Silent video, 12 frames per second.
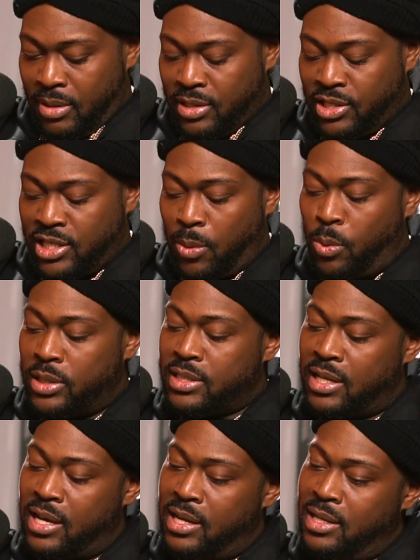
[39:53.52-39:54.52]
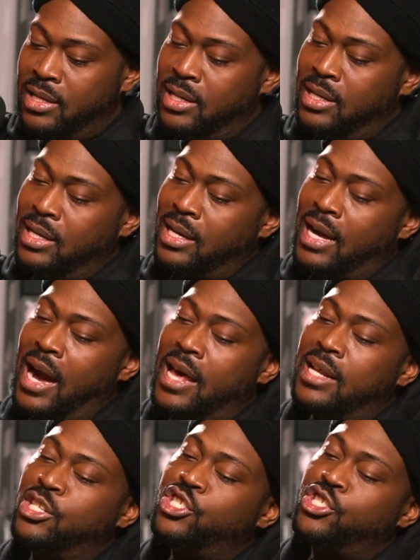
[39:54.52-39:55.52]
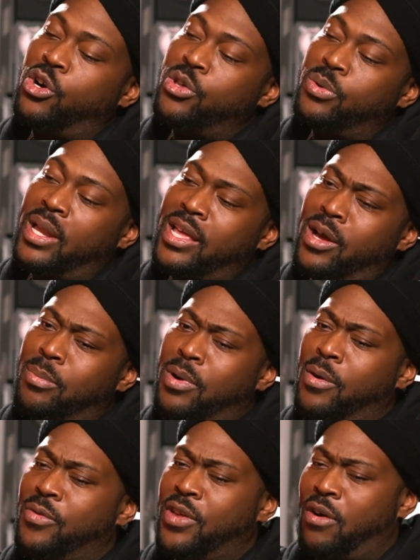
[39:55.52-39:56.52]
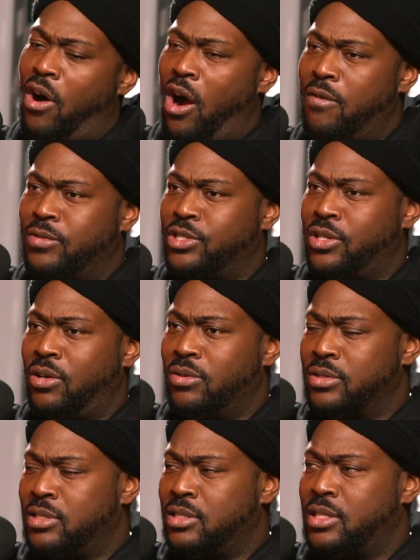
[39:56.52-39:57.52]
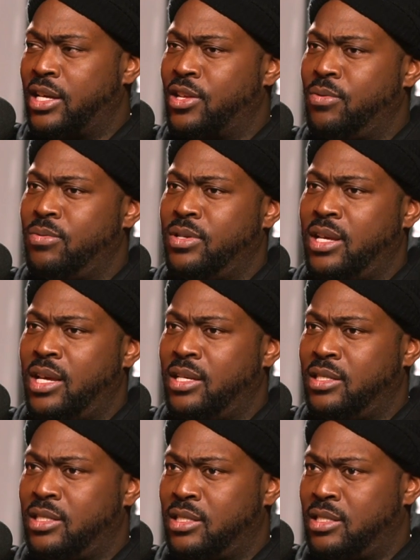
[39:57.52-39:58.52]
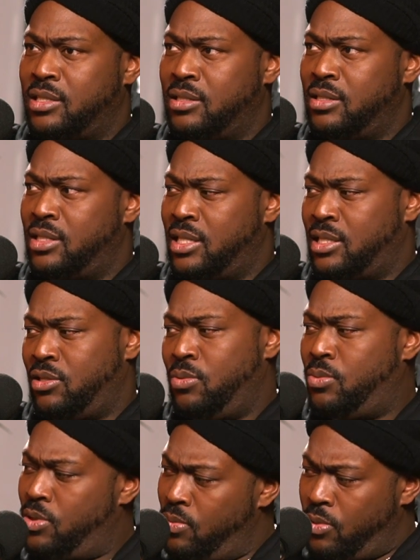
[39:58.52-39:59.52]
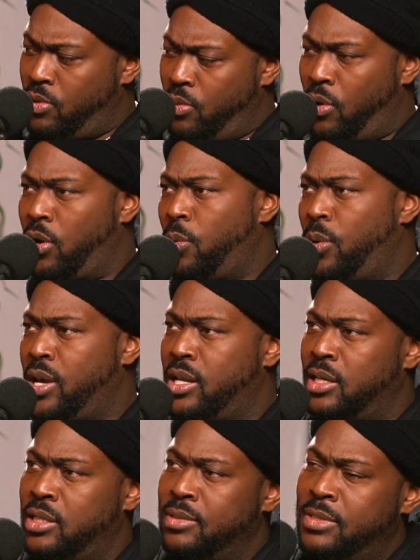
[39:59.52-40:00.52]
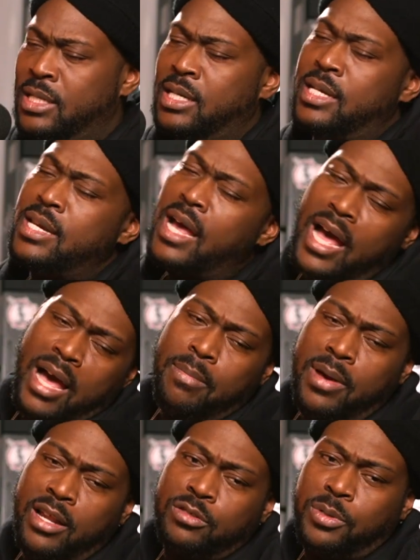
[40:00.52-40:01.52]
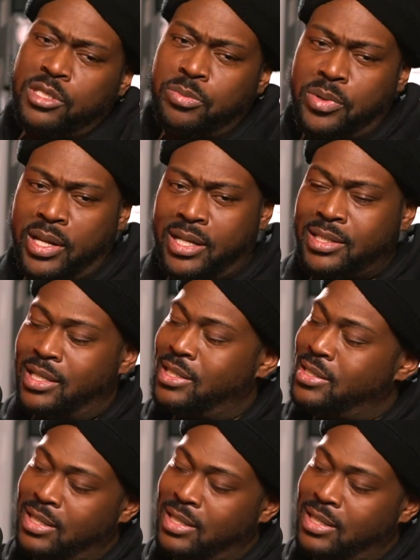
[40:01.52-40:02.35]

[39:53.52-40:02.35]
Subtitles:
someone to kind of show you like, yo, bro, there are results. Like you did just this. You caught a win. Nah, man, it was supposed to be like this.